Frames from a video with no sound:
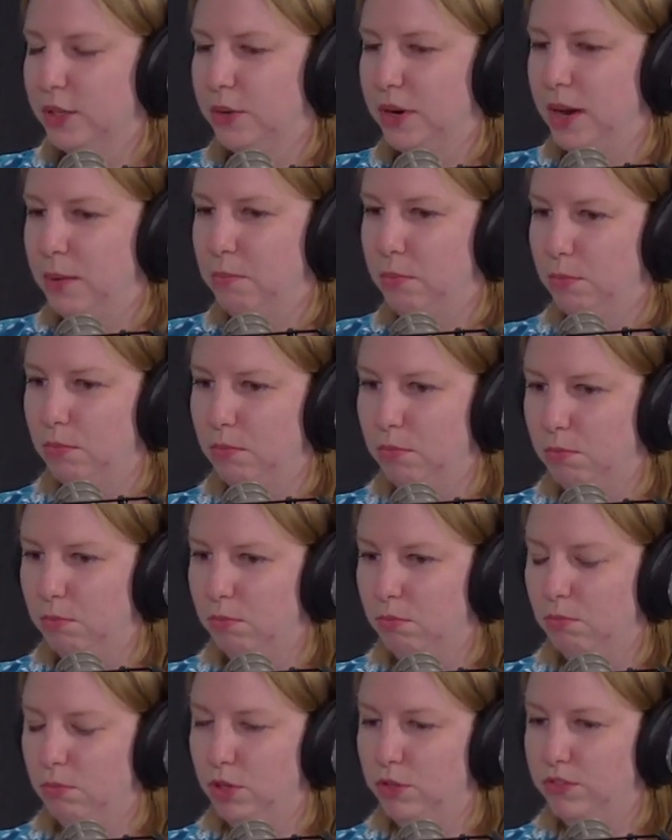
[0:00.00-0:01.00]
So when I m-
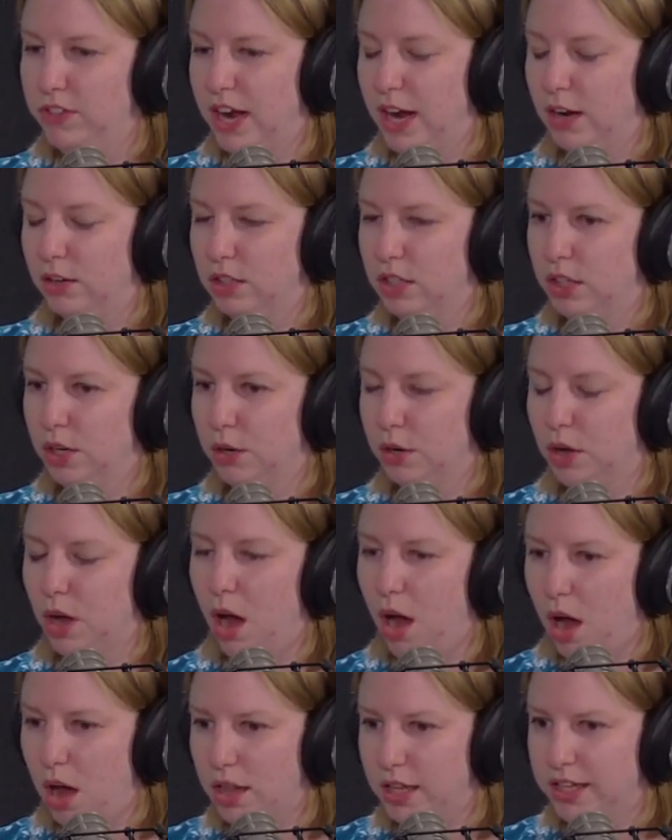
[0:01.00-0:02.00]
moved out to go to
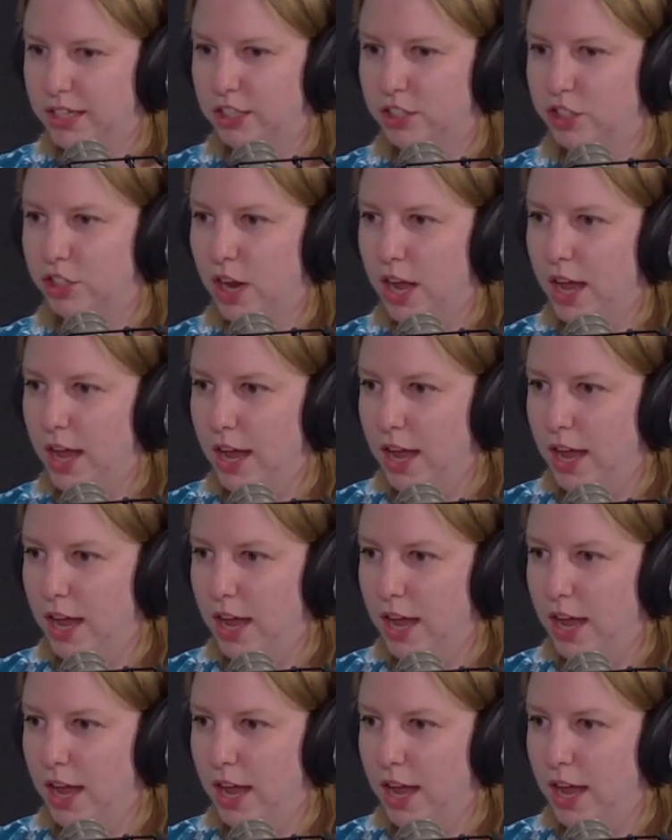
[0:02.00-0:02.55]
college